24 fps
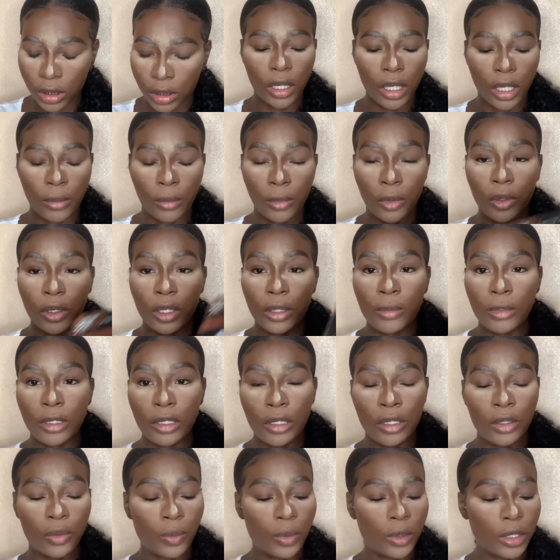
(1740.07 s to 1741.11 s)
I'm going
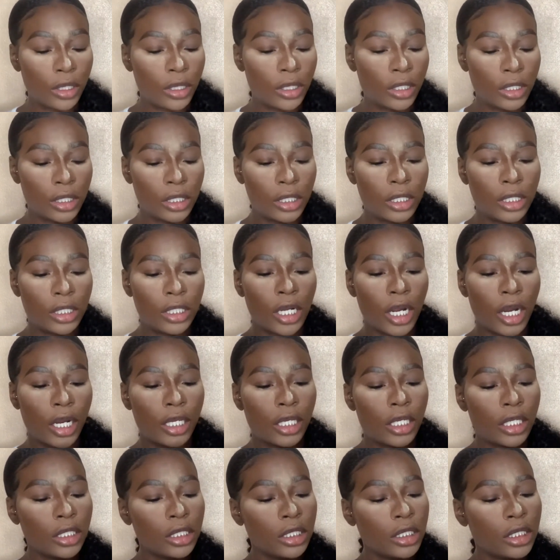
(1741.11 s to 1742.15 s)
in with the
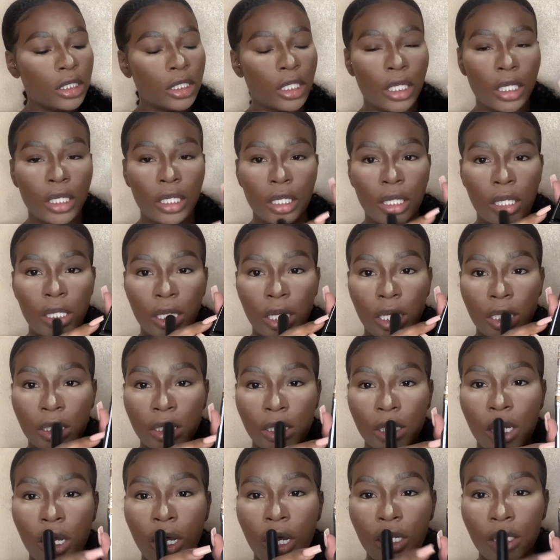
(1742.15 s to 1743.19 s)
darkest shade, and that's
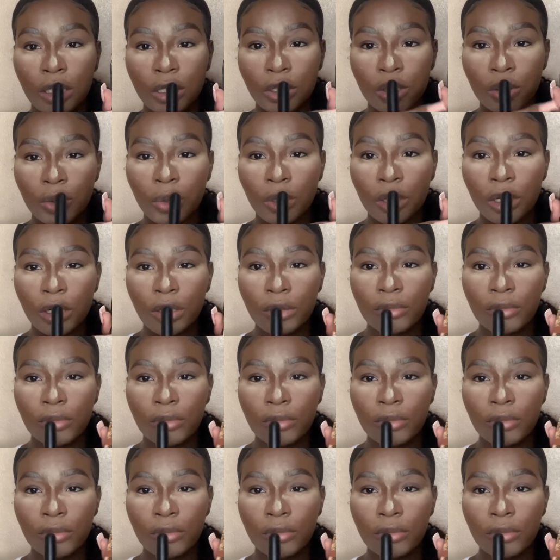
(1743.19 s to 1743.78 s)
Contour,